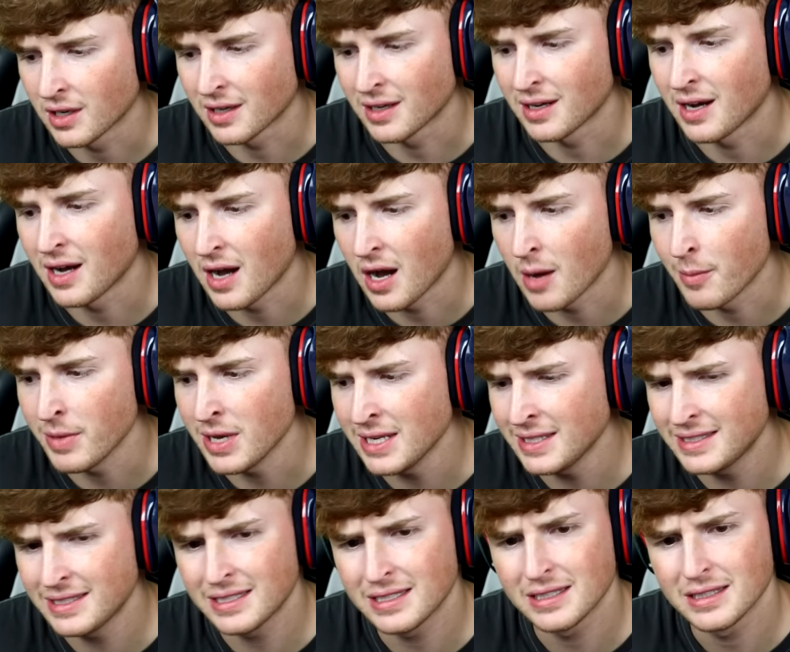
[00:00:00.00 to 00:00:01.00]
A
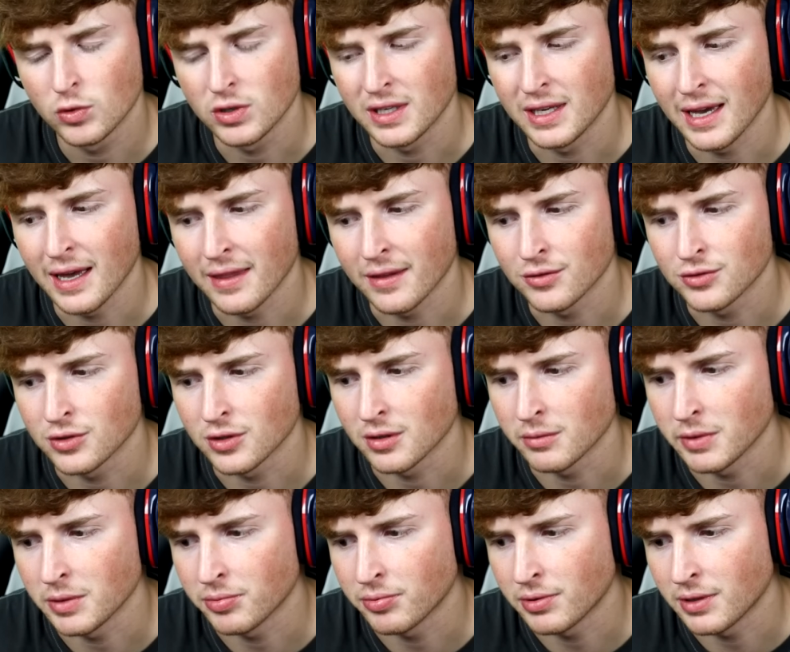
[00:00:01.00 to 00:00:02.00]
comet? Well, yeah, those are
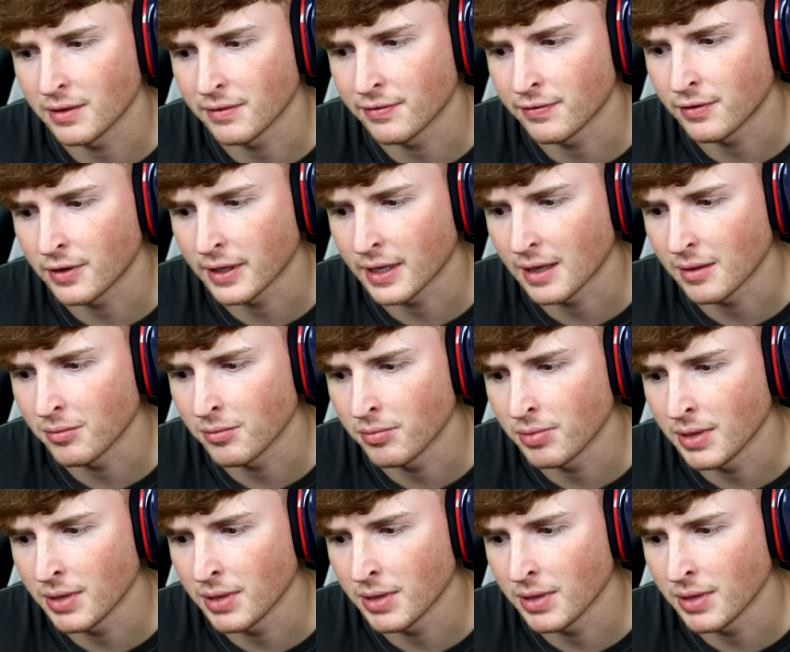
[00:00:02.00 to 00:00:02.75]
gonna be pretty freaking